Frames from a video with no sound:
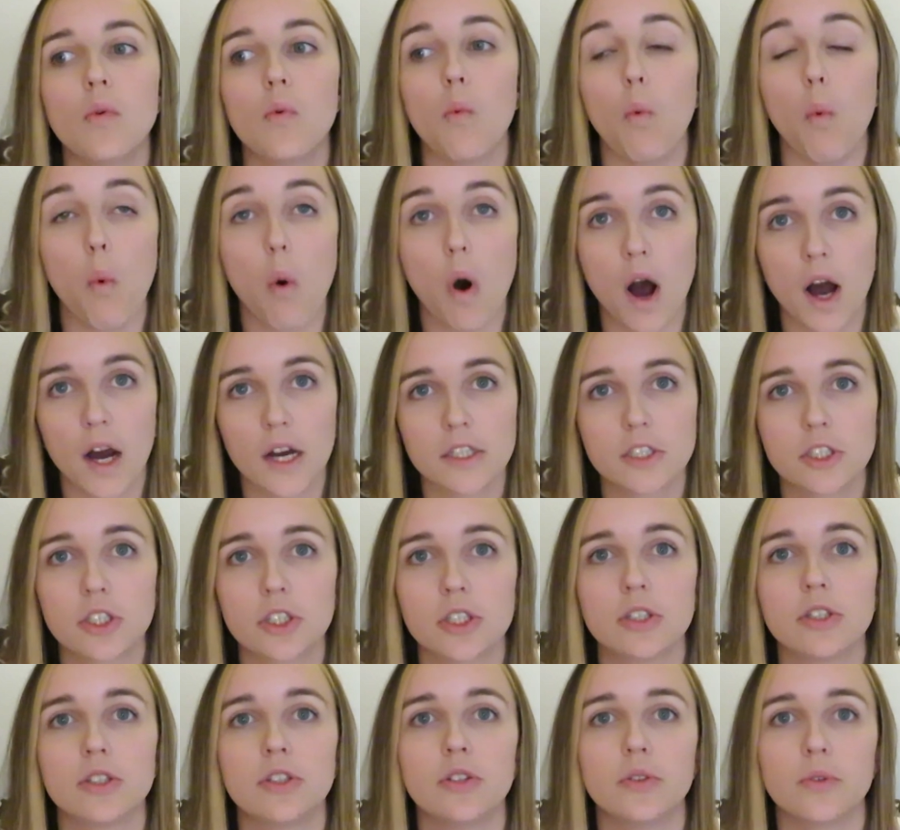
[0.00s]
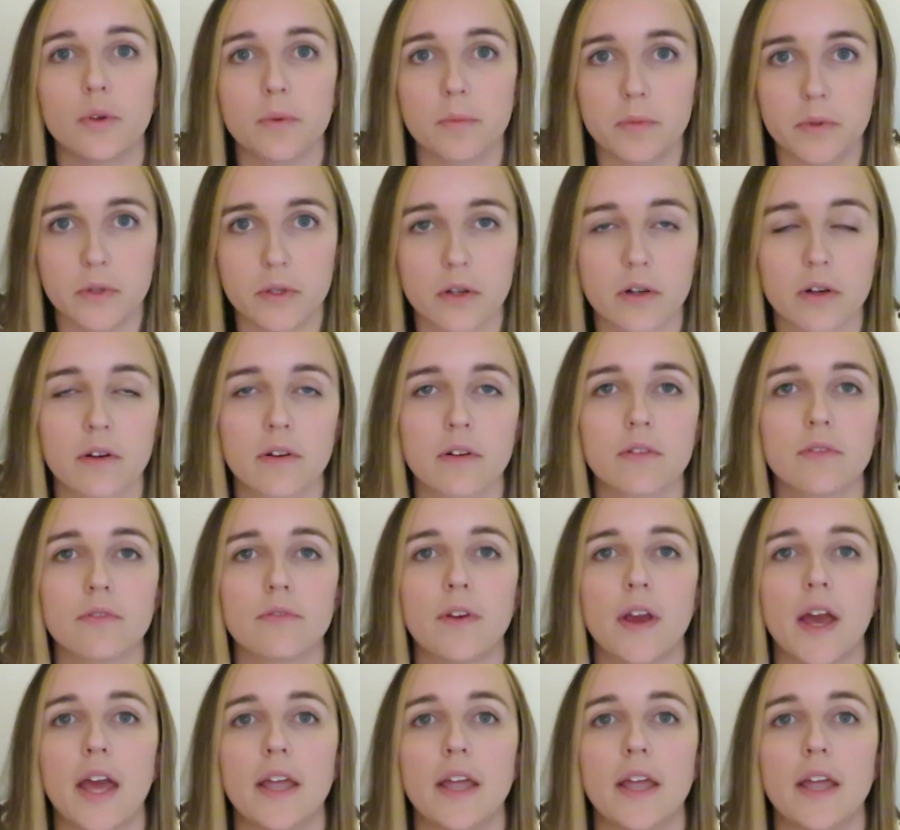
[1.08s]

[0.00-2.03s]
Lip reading: watch, to observe,